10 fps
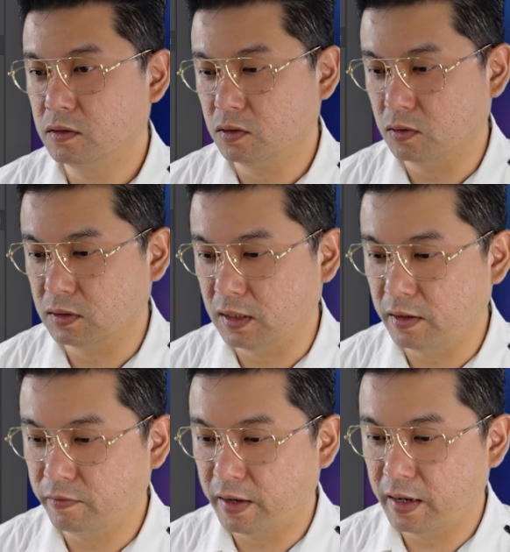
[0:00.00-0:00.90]
So
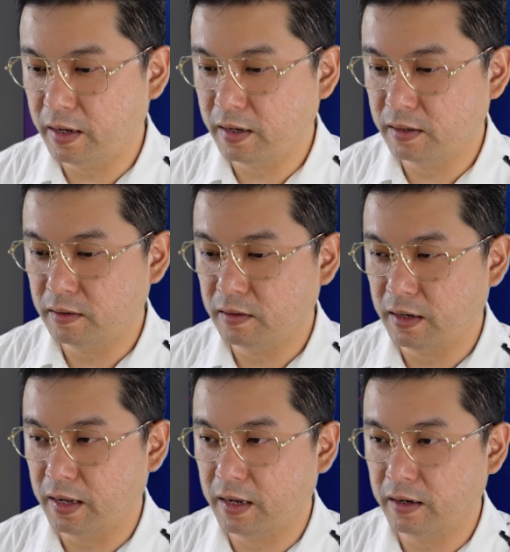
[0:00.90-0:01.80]
save and
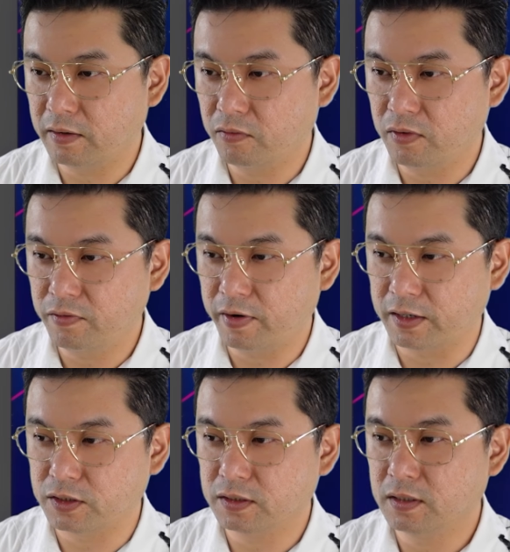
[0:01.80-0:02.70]
then
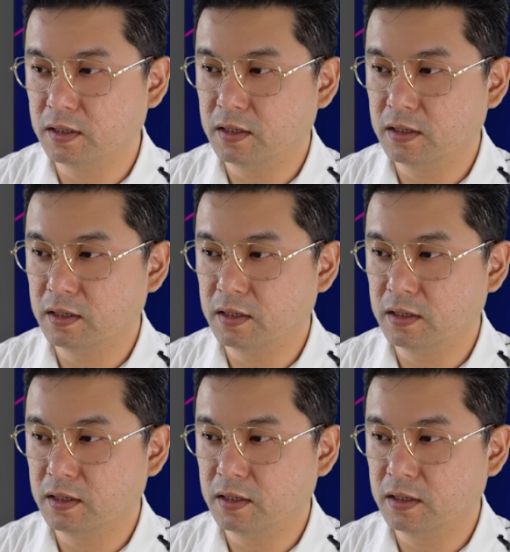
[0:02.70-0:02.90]
refresh.